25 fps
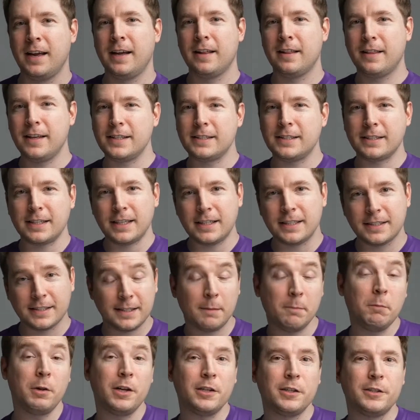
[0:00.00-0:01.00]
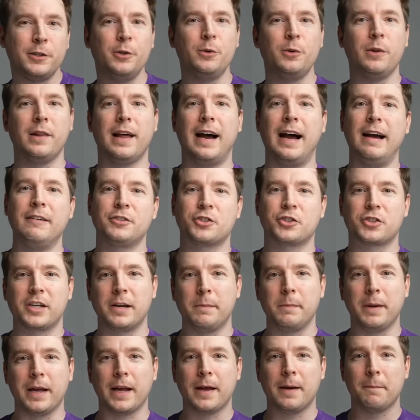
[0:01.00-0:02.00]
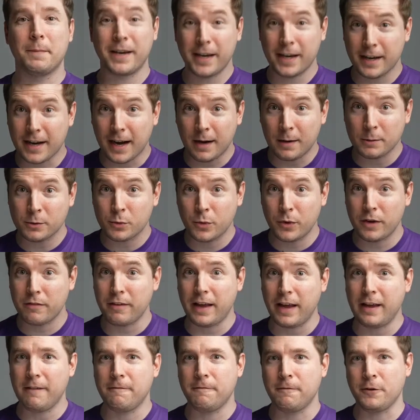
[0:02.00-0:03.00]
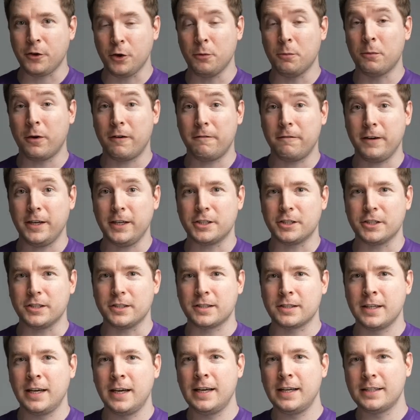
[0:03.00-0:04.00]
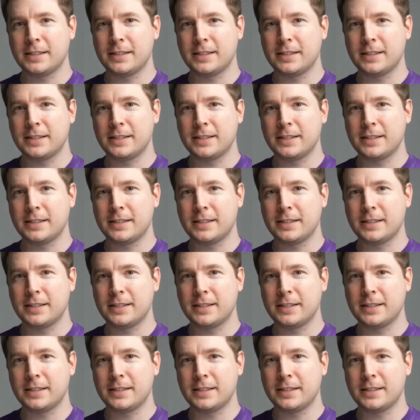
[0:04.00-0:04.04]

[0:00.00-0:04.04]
This is similar to live streaming, but it comes with a few more features,